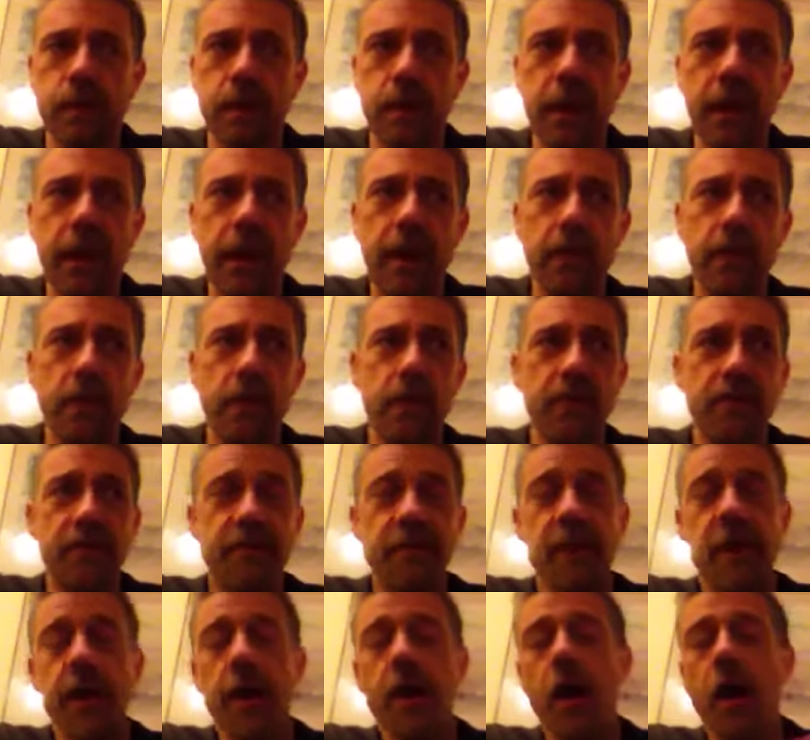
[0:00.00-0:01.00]
It will
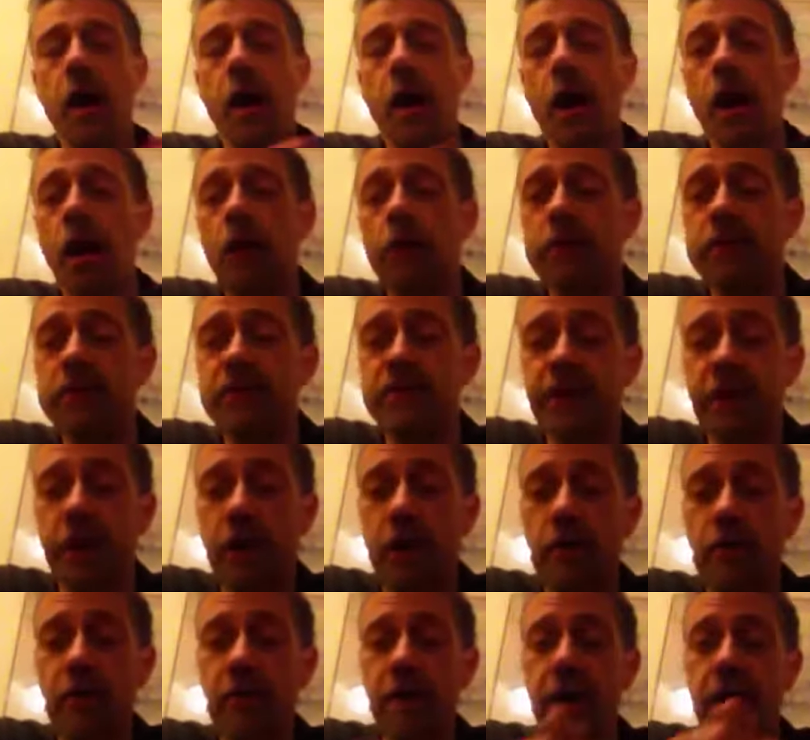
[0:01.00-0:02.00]
veer harmlessly
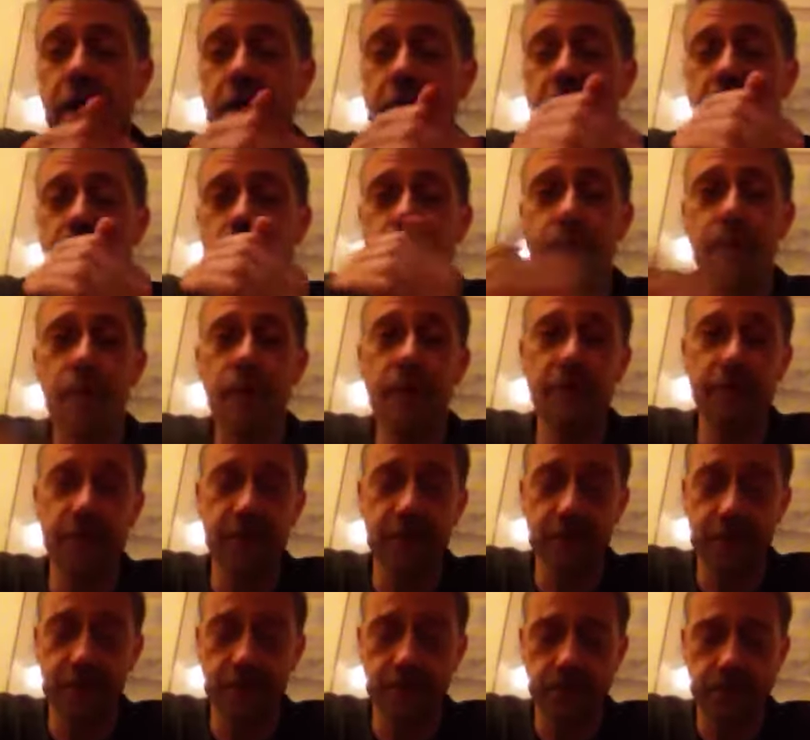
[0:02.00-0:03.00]
off and hit some
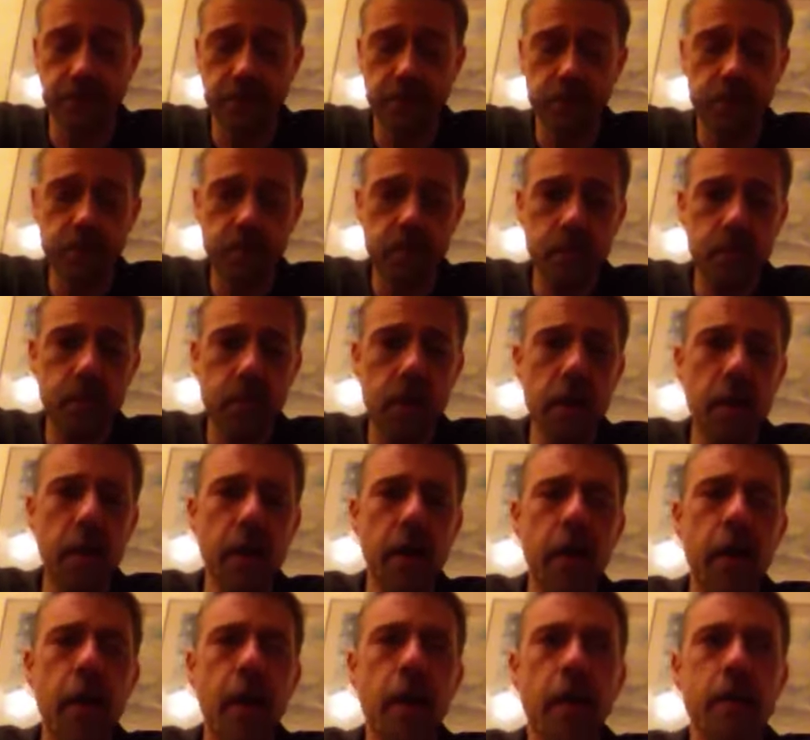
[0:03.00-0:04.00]
buffers.
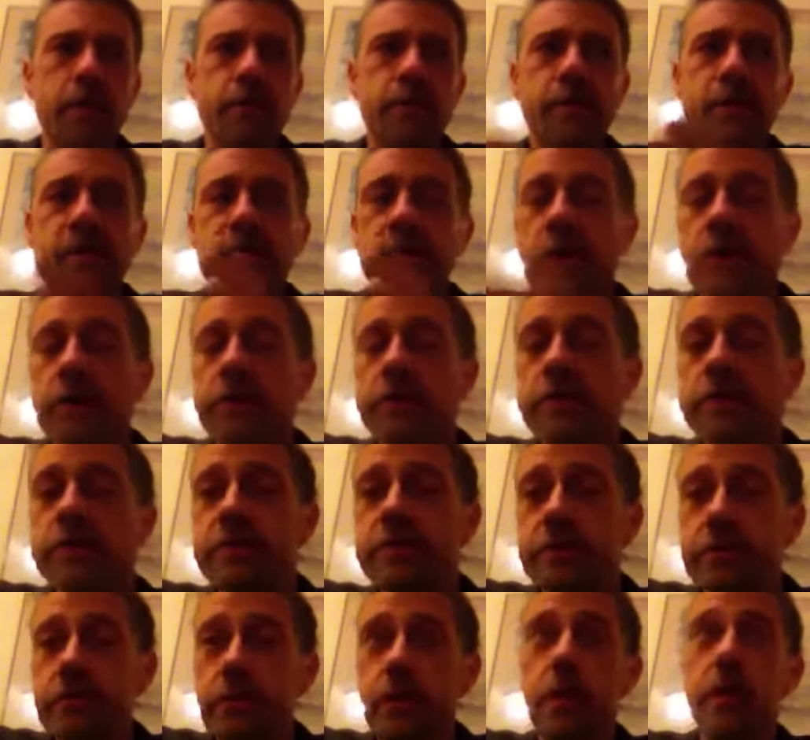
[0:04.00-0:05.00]
The
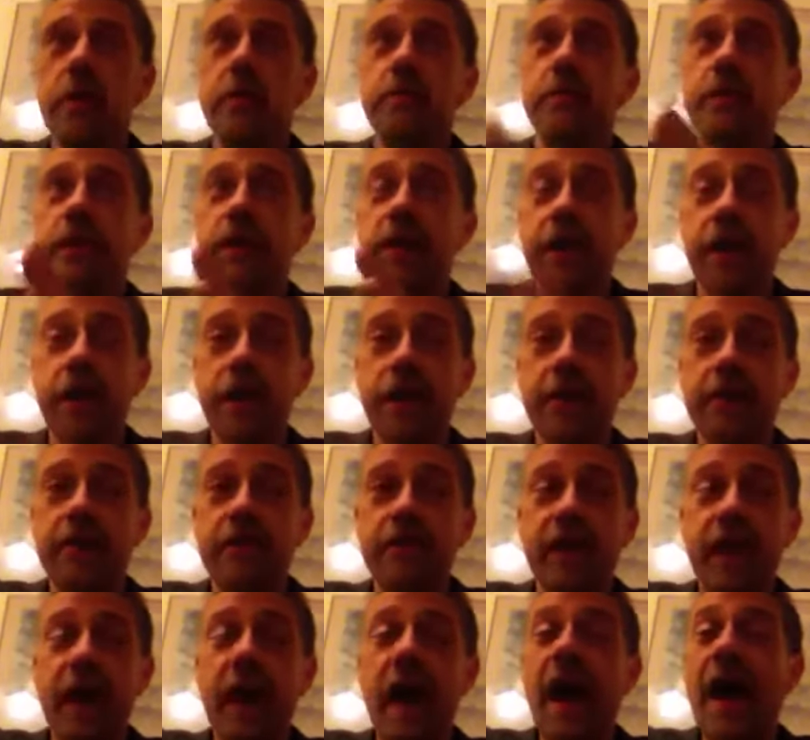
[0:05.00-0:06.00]
nuns, the kids,
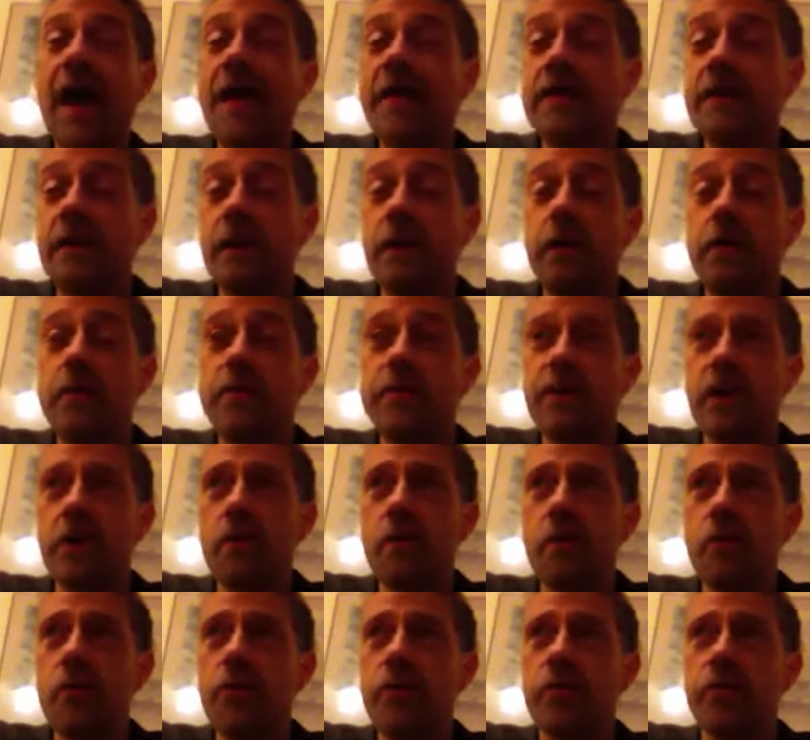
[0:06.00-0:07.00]
and those that are
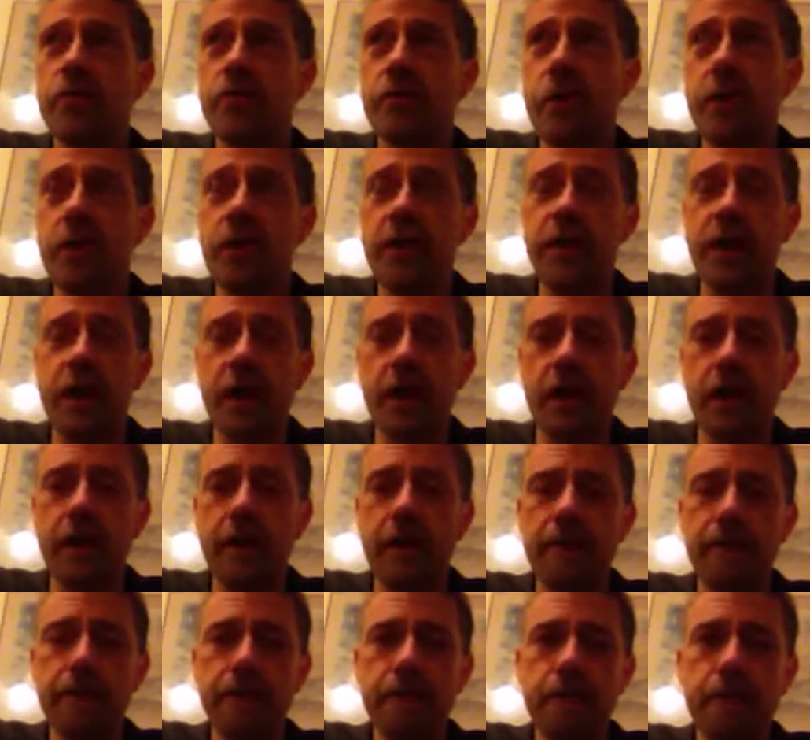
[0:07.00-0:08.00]
on the trolley car
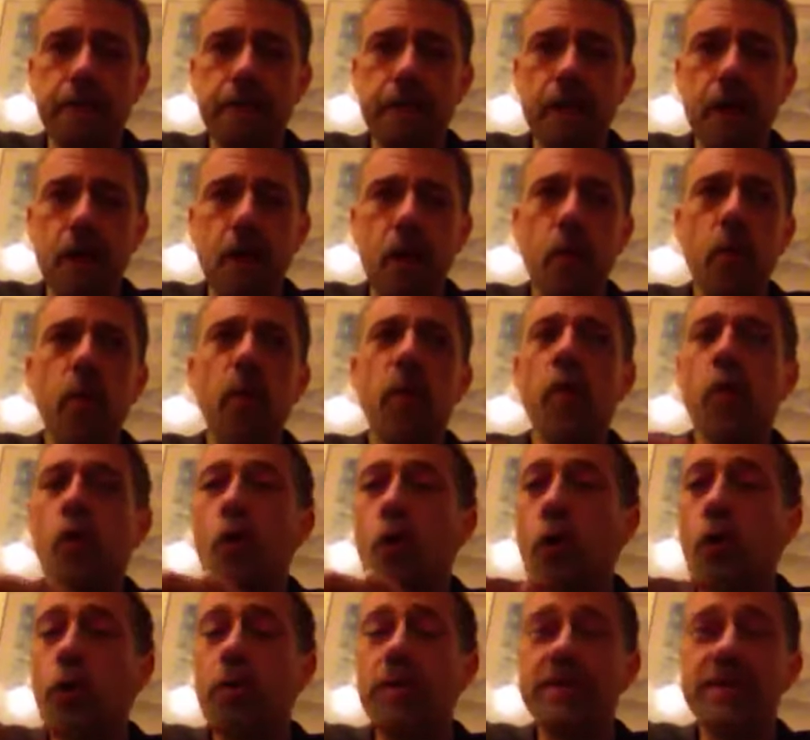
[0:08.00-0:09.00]
will
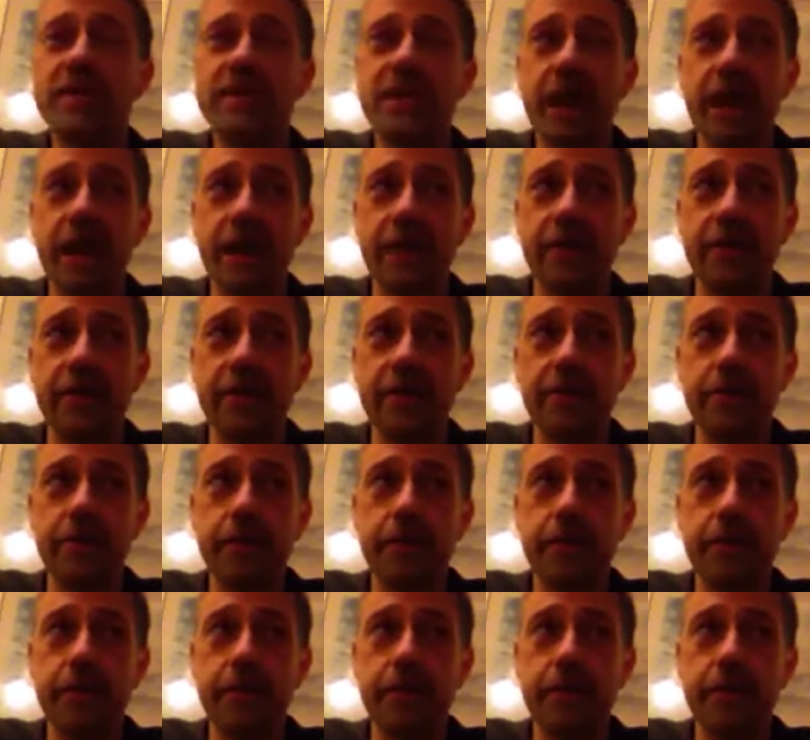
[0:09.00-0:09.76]
all be safe.